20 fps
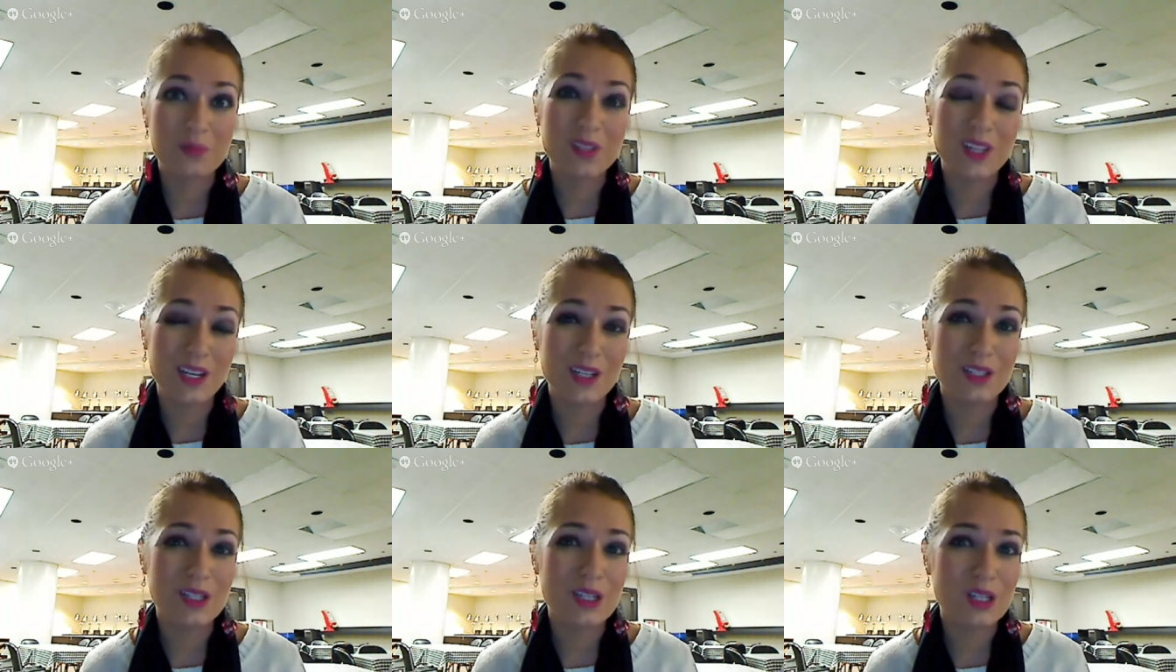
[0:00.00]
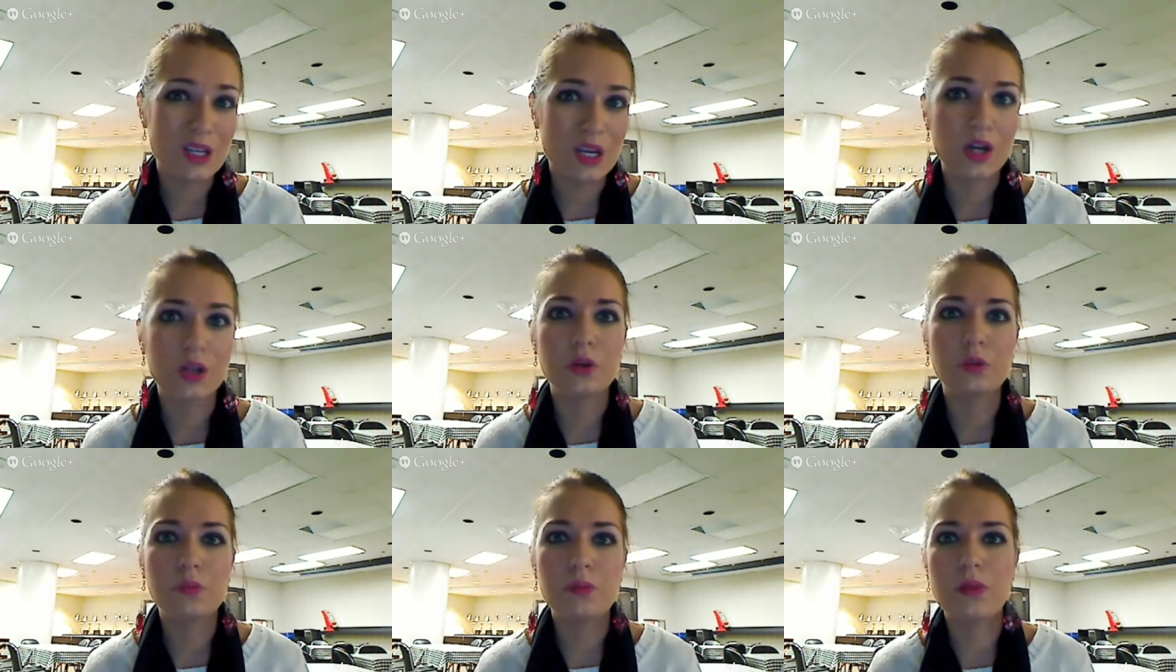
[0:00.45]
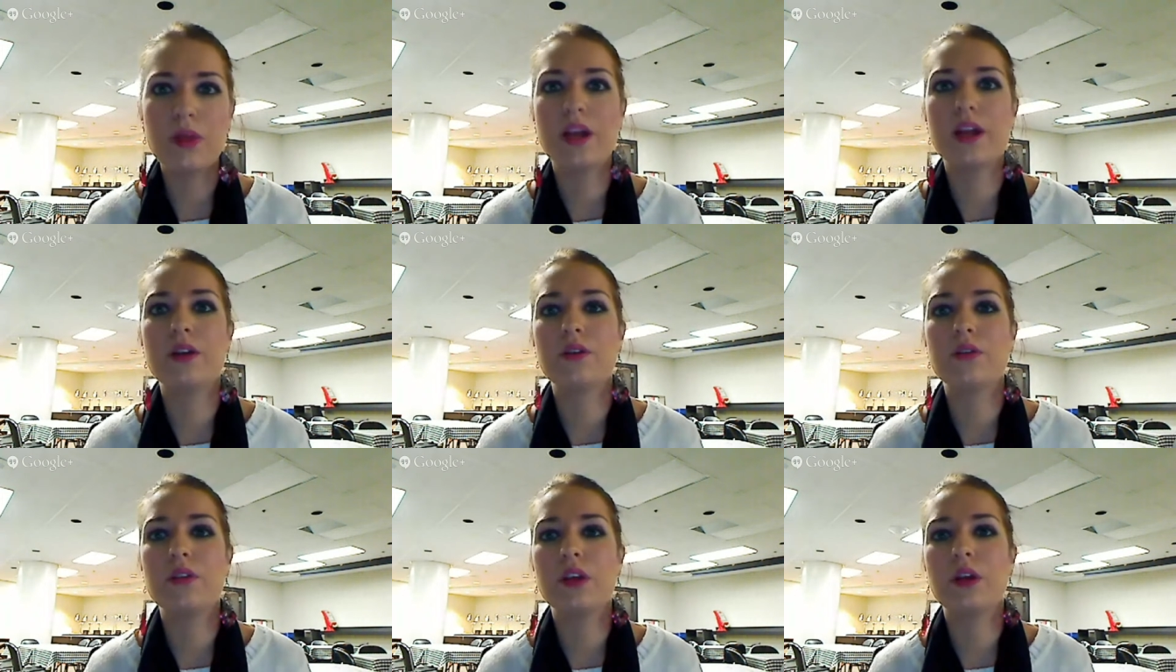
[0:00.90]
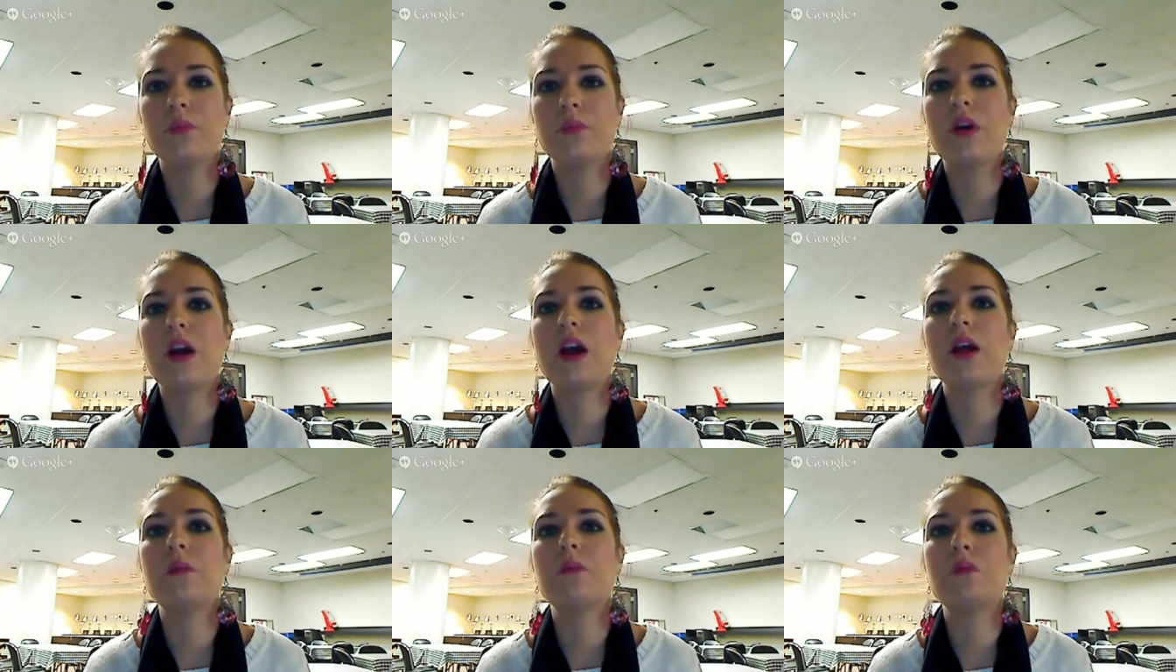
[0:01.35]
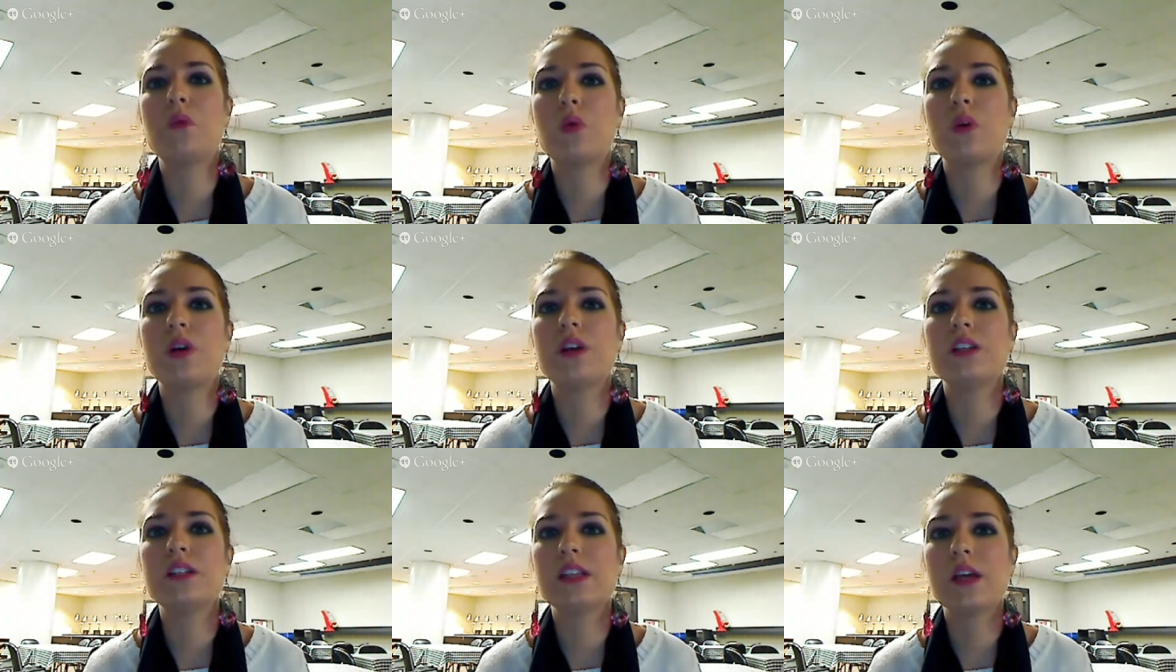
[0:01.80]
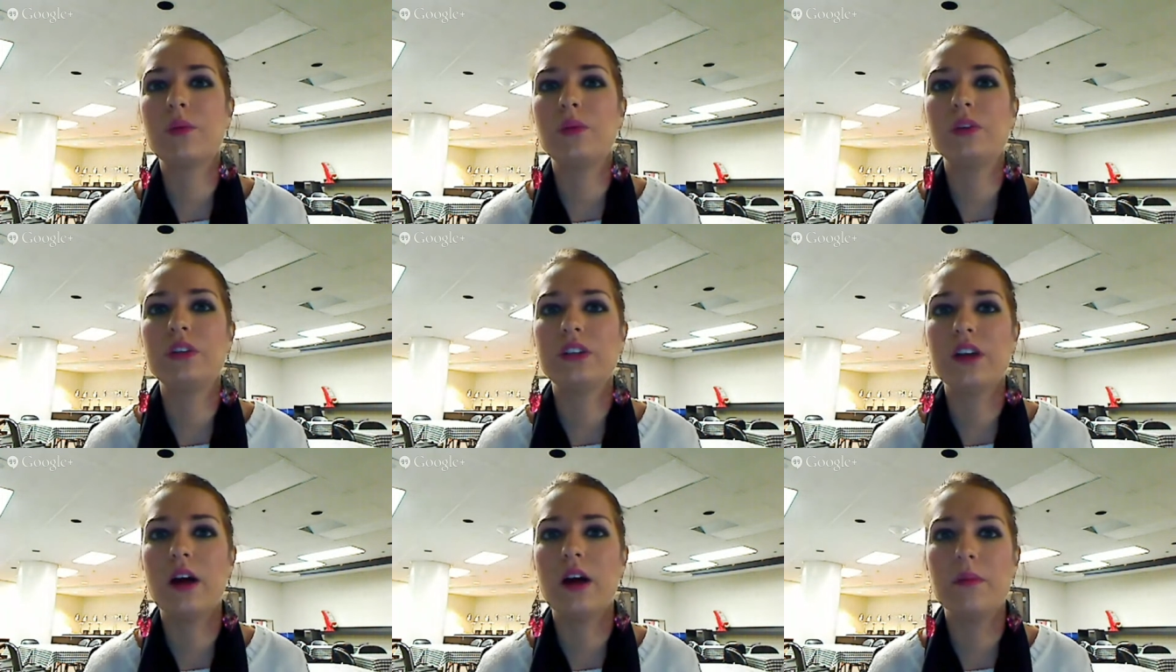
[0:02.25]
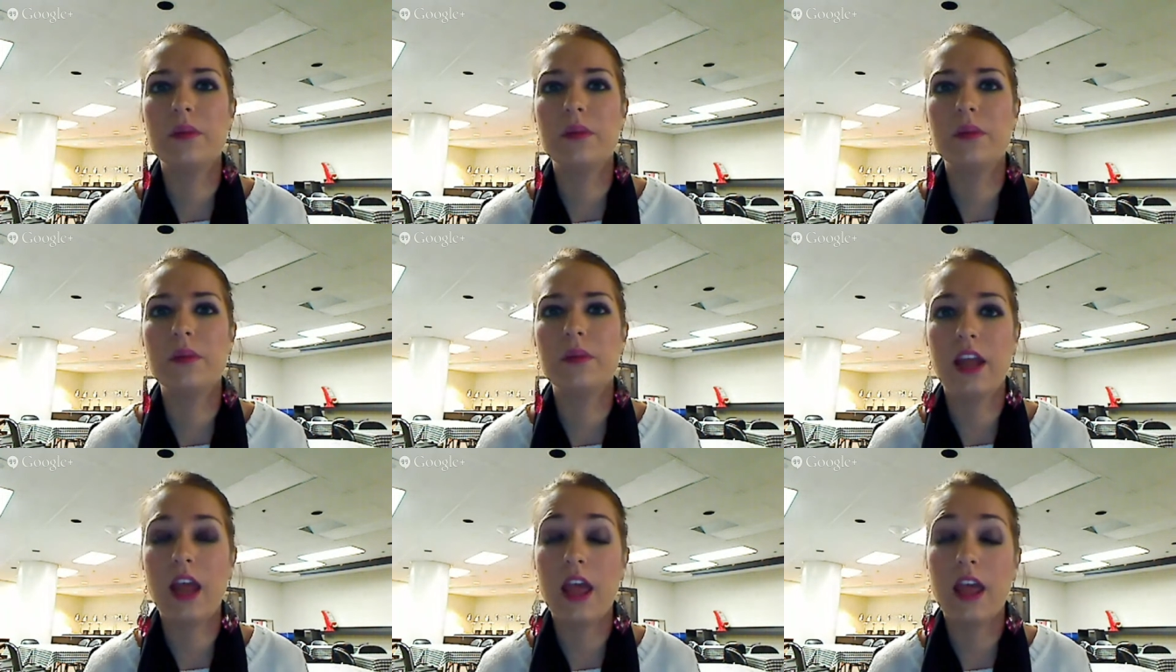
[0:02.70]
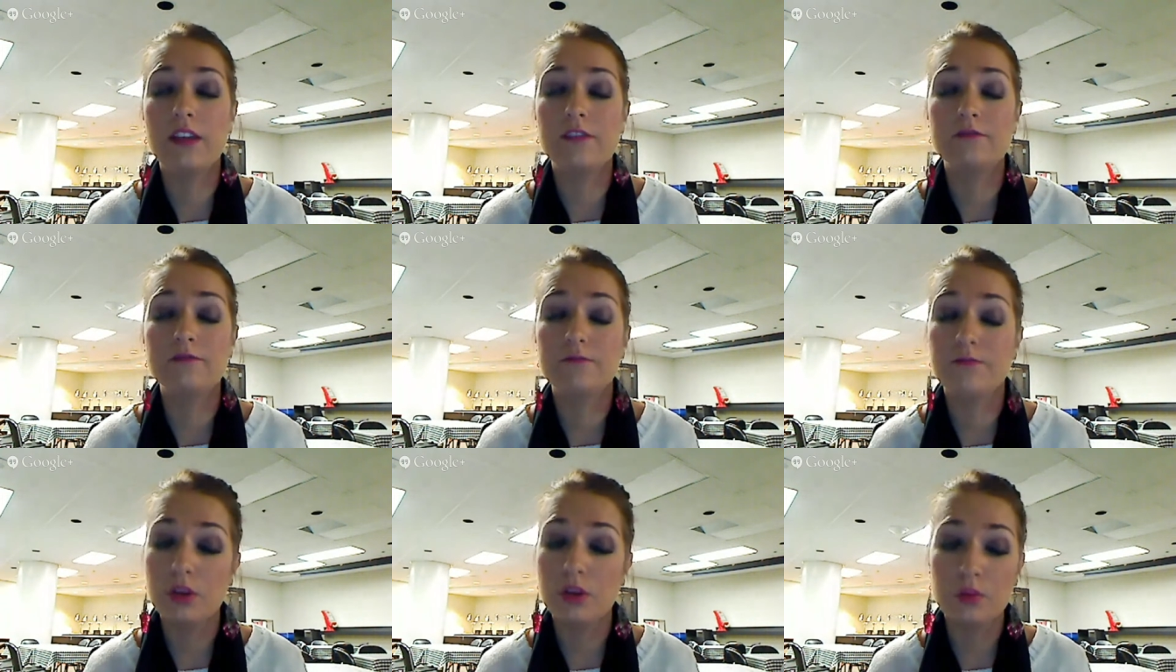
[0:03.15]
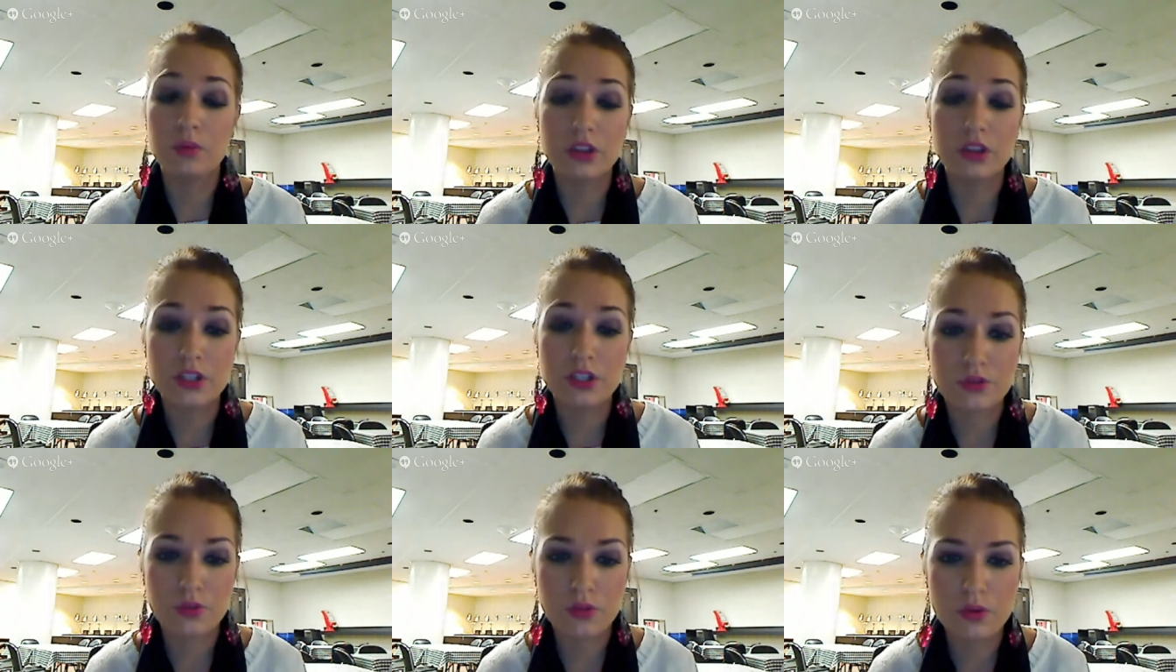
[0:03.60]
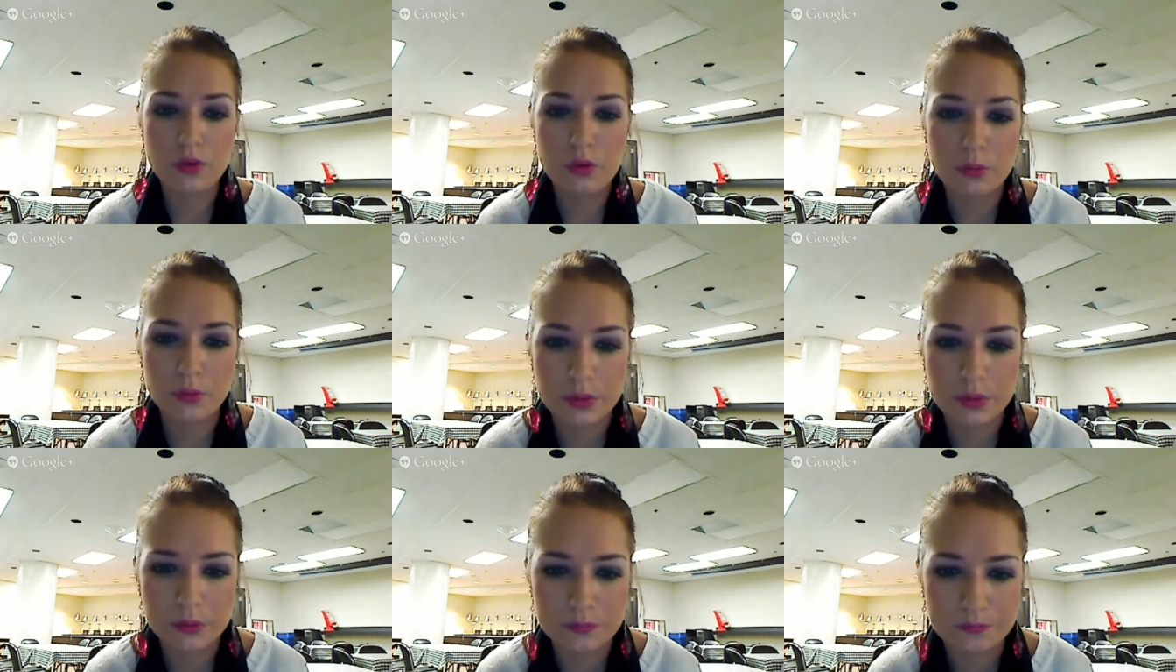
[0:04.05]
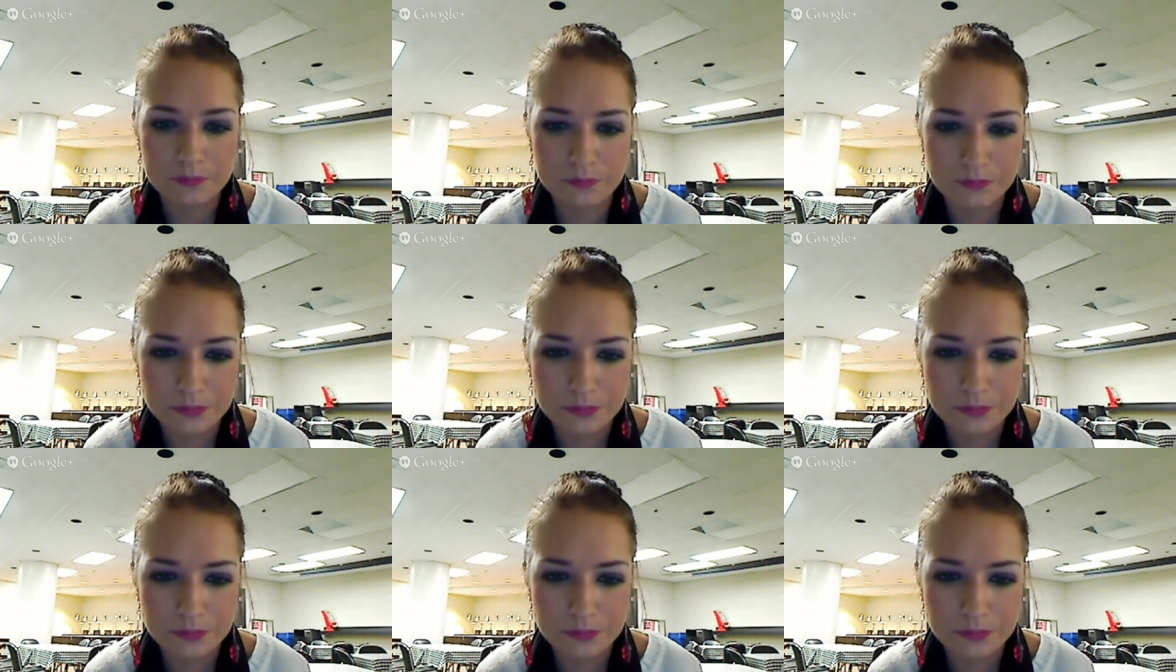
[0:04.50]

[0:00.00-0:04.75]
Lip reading: perhaps then it's a younger player than a Brad Boys that would come in and fit with this group.